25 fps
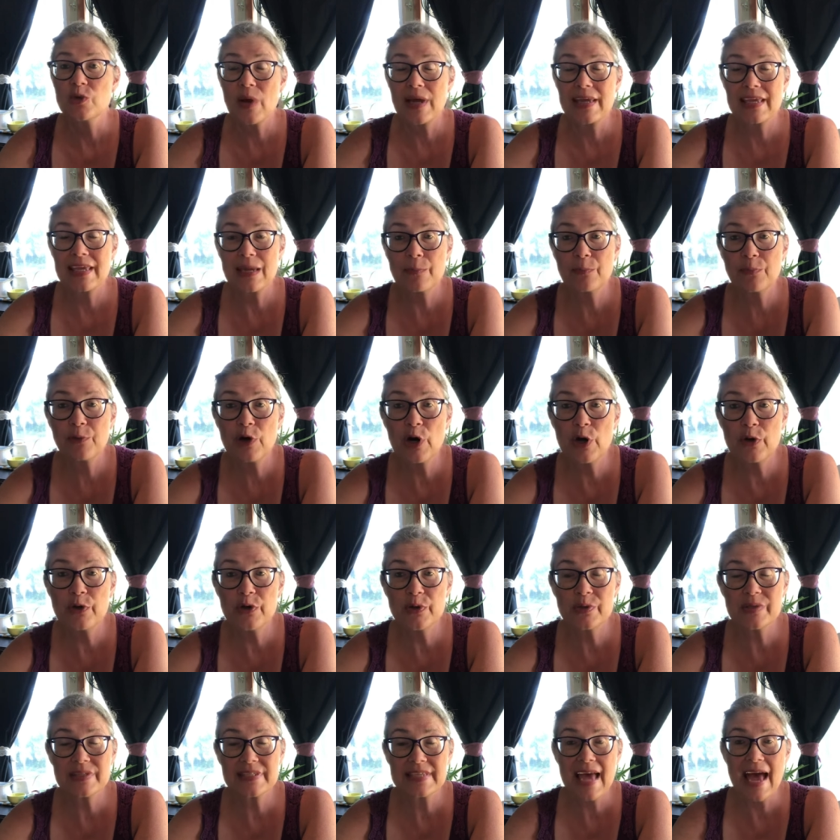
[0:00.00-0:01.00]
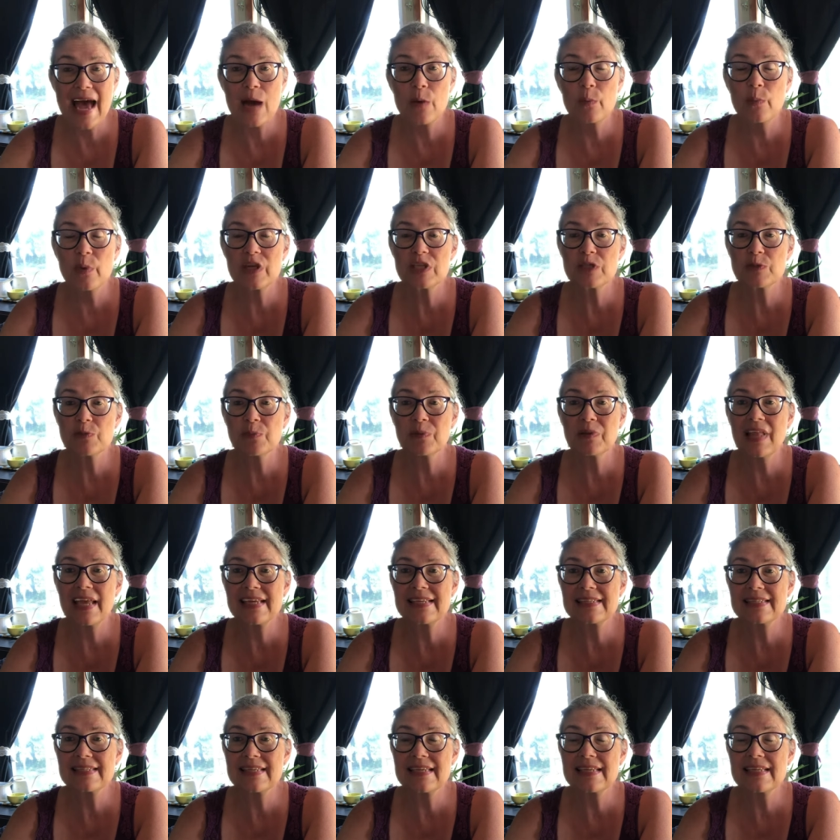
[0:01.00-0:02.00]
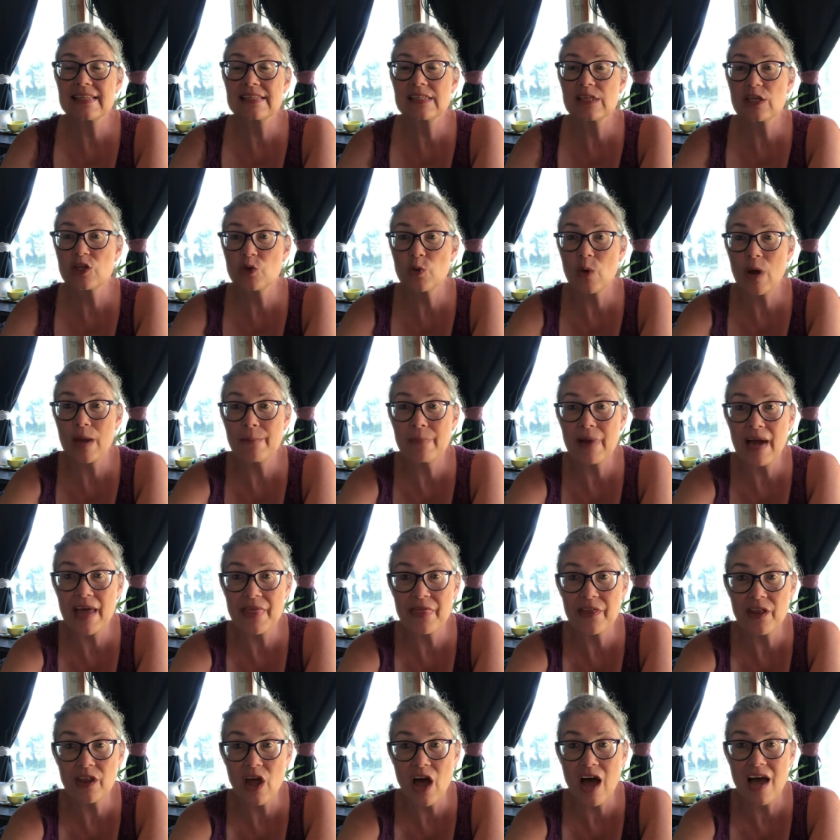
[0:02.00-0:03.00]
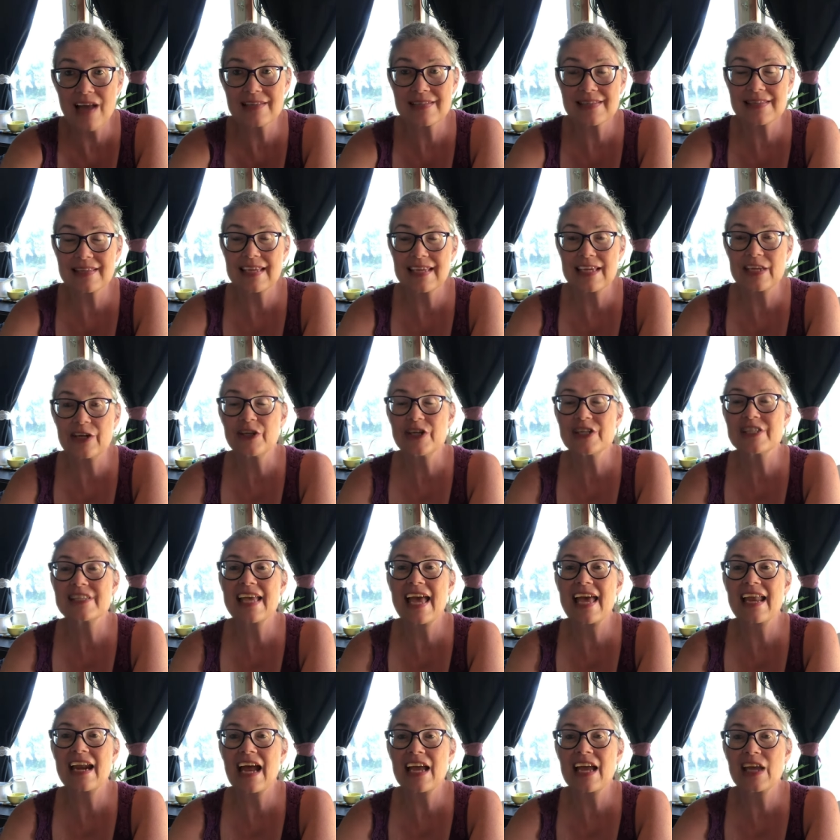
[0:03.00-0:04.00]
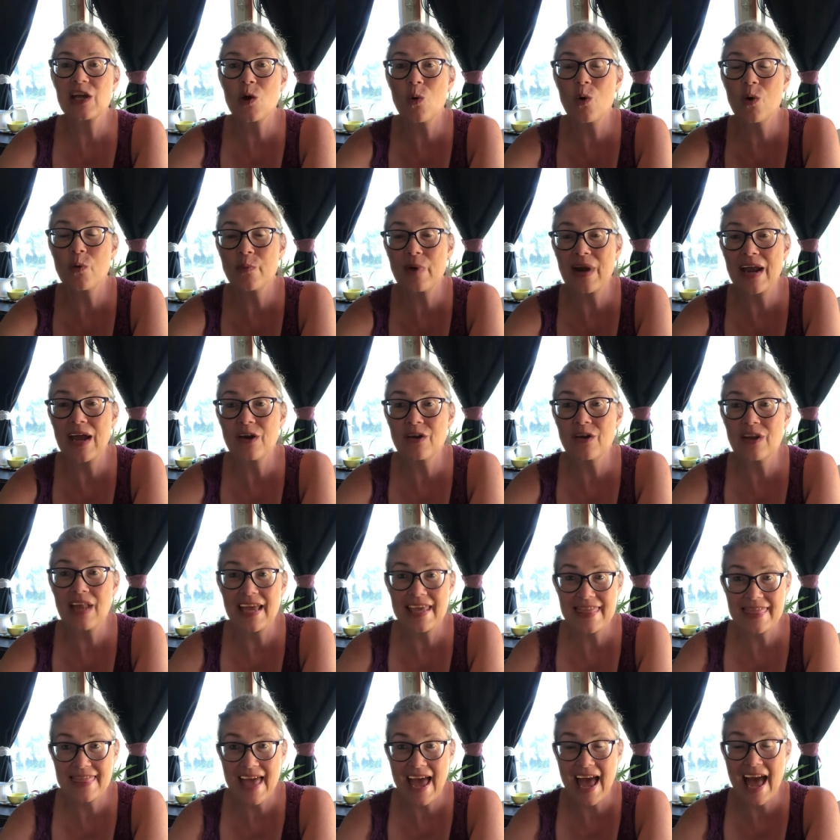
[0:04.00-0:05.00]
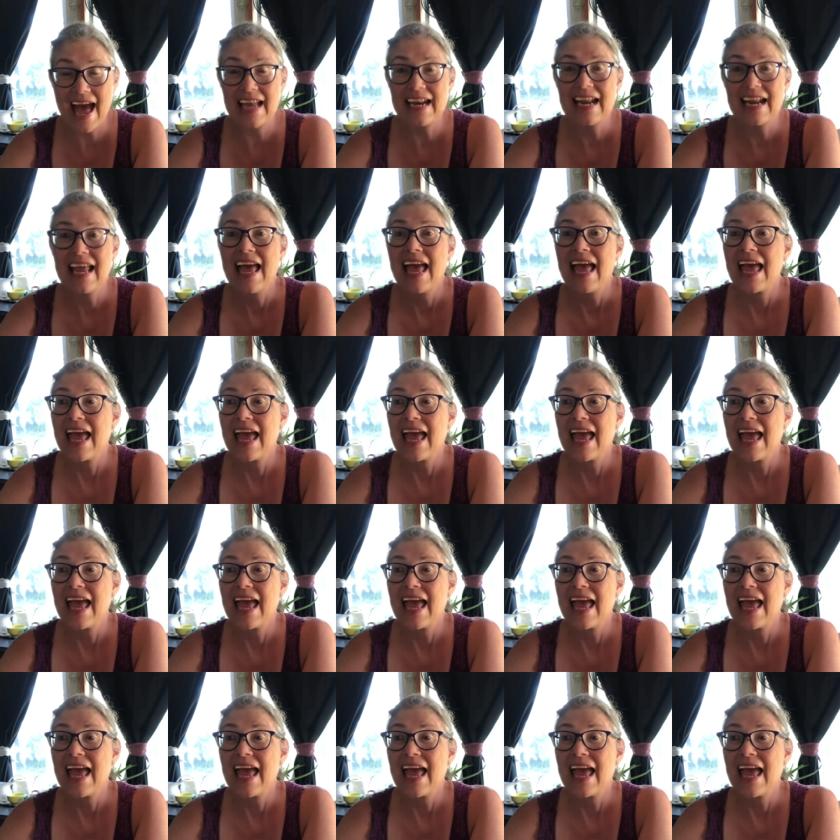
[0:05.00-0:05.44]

do I get produce at? Which places do I buy the loss leaders? And I go around like that.